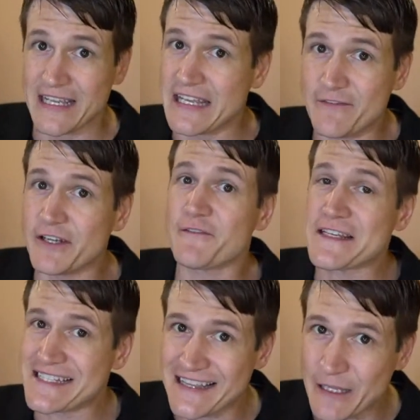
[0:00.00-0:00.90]
even if
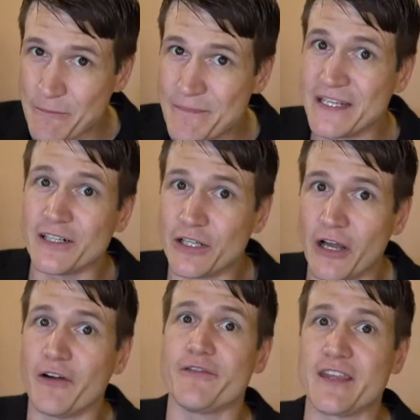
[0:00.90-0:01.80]
he's in the middle
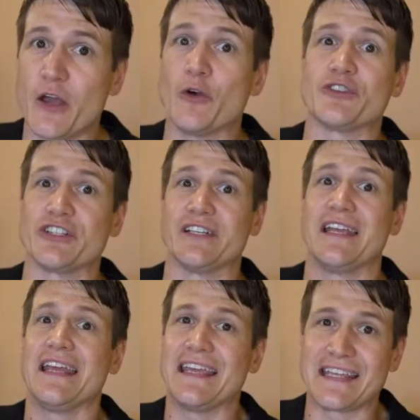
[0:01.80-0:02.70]
of the ocean,
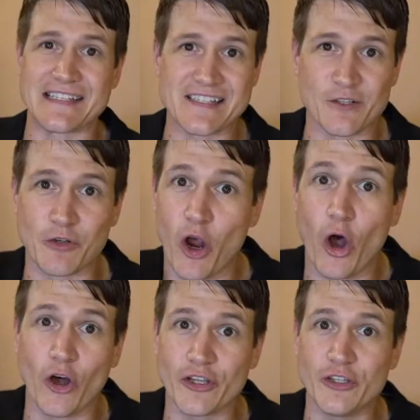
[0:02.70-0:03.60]
he can still
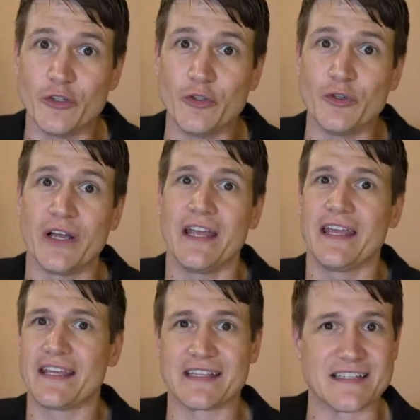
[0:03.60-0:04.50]
call you.
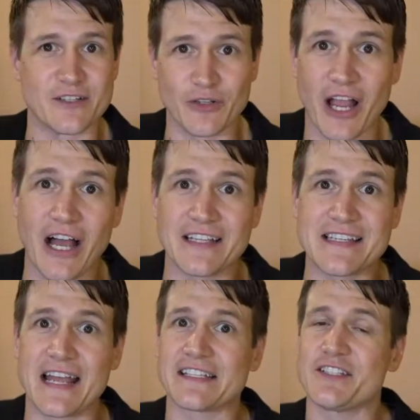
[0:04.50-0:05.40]
He can still
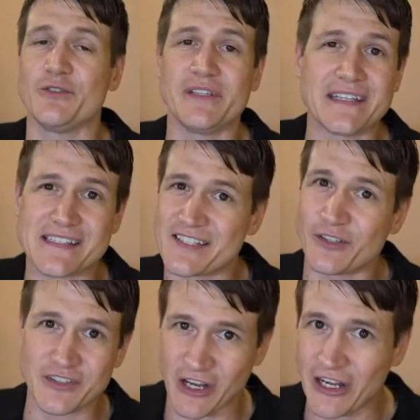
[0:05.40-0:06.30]
contact you. He can
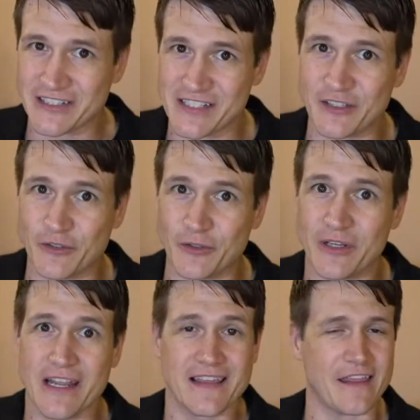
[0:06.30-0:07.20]
still talk to you.
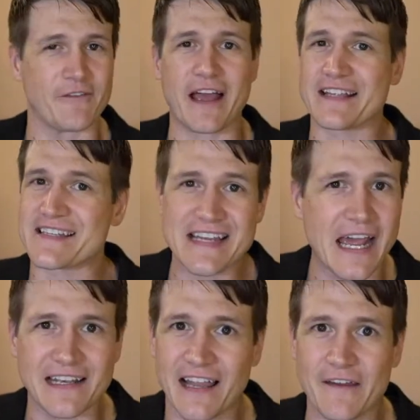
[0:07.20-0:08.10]
They've got
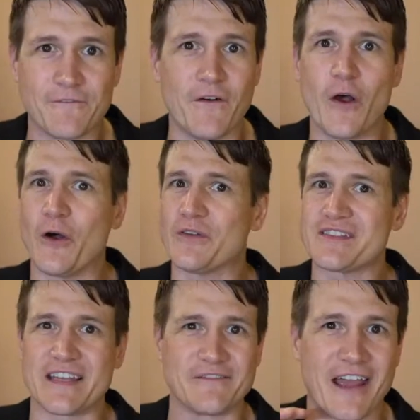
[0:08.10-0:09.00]
satellite phones.
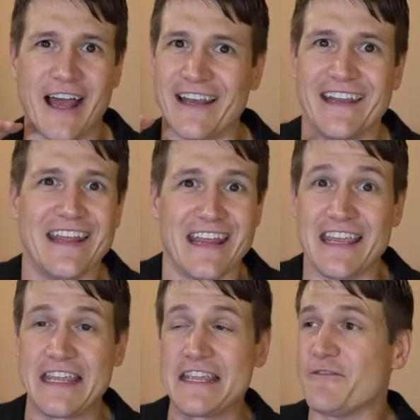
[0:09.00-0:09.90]
They've got,
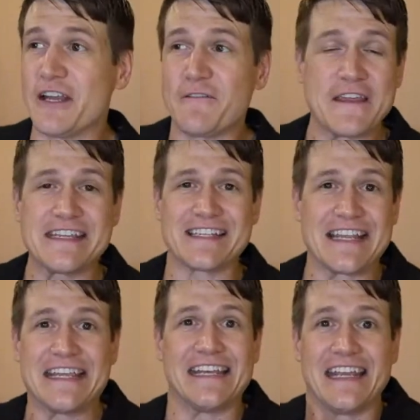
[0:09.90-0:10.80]
even if he's
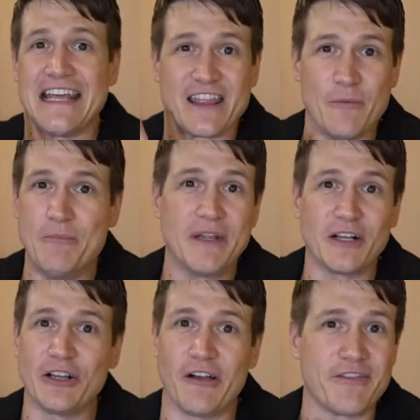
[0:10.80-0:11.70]
in the
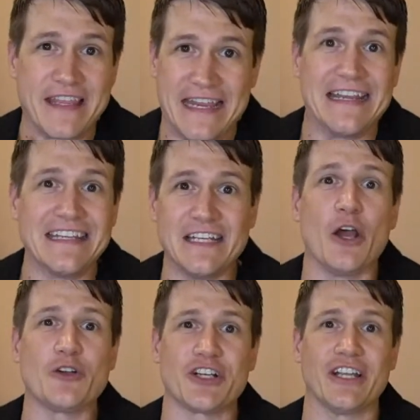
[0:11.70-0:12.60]
middle of the Indian
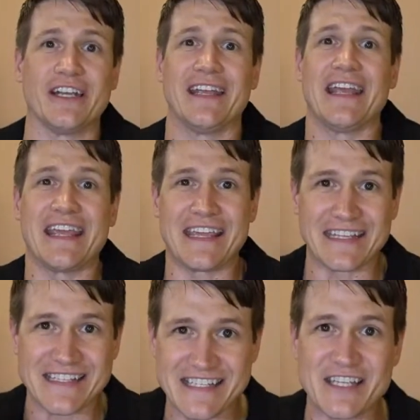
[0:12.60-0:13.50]
Ocean, he
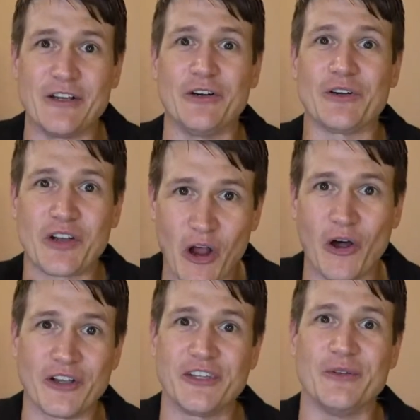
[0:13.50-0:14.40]
can still
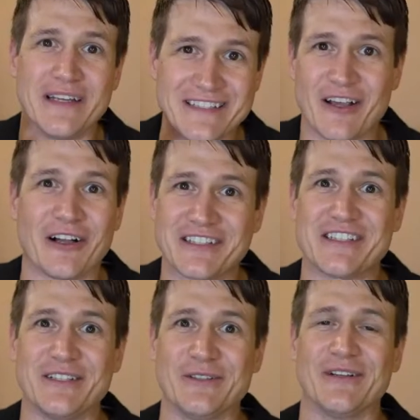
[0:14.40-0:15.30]
call you and talk
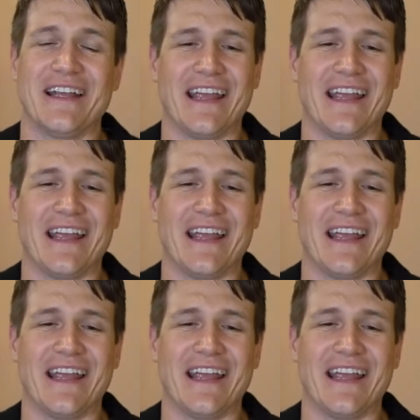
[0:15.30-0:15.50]
to you.